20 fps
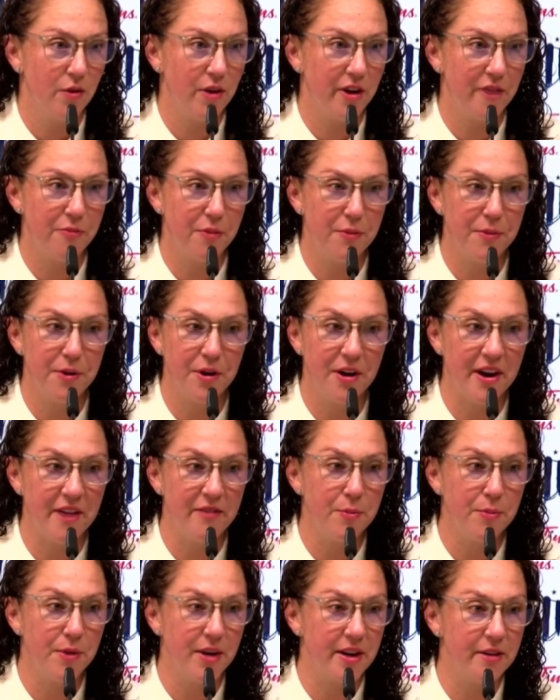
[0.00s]
We have prepared
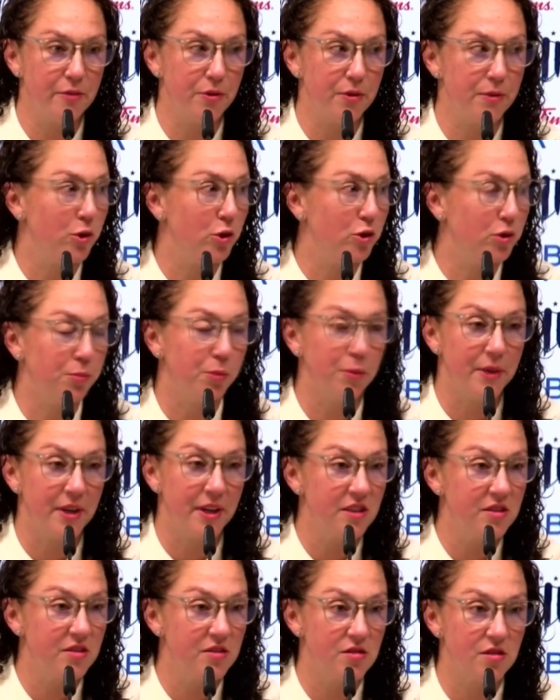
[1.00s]
everybody with multiple
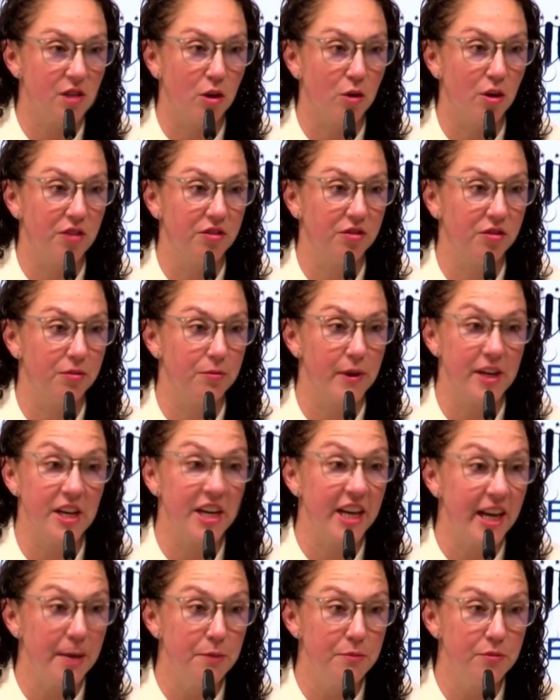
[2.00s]
minutes across
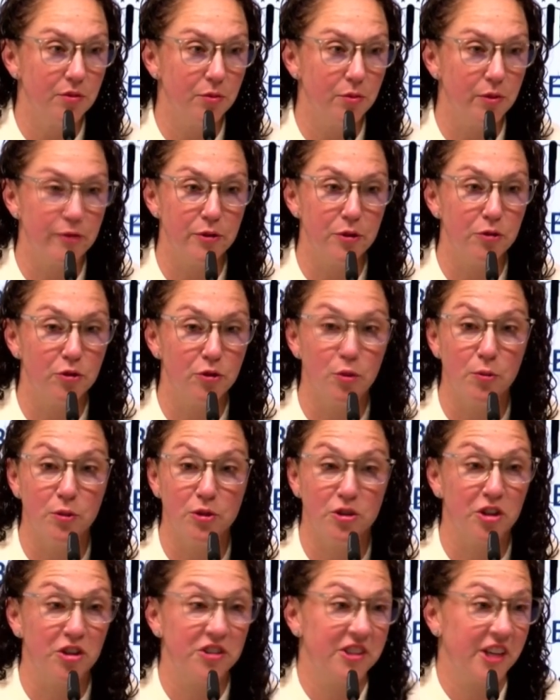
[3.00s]
many games. We've used
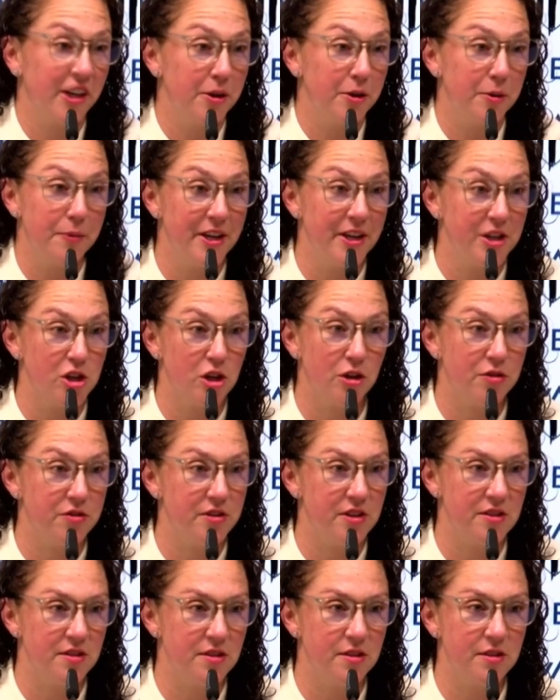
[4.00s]
almost our entire bench all
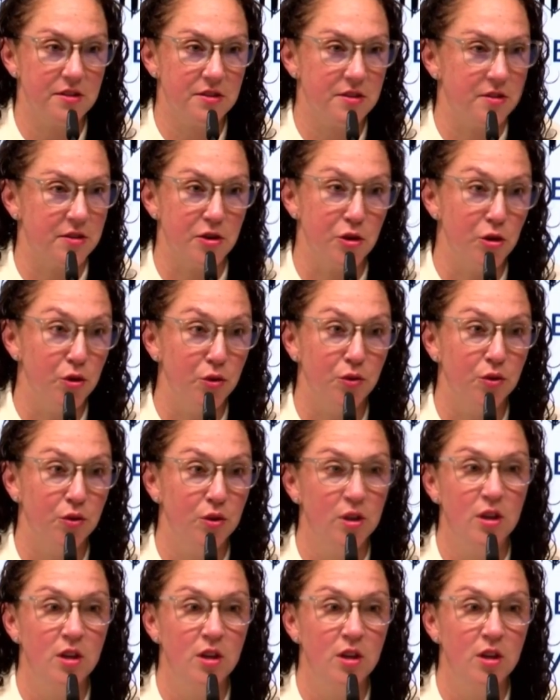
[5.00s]
season. This isn't new.